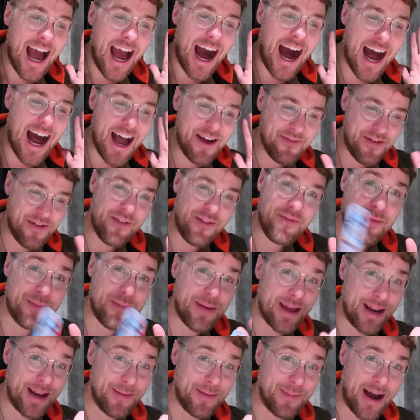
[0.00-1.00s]
I've ever
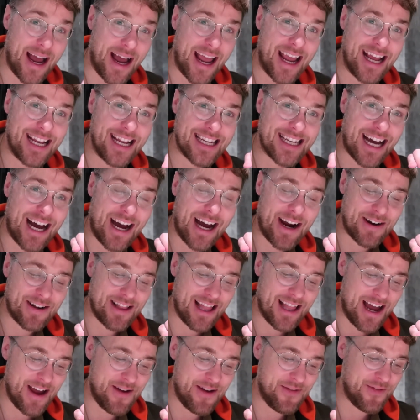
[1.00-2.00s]
been in my entire
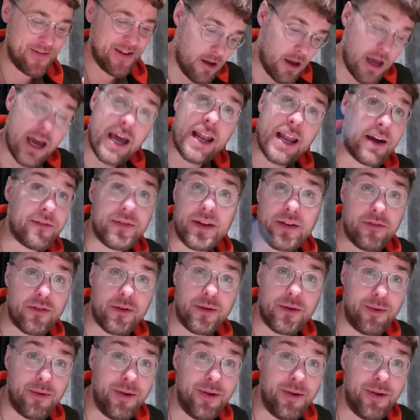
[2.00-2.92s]
life. And I've never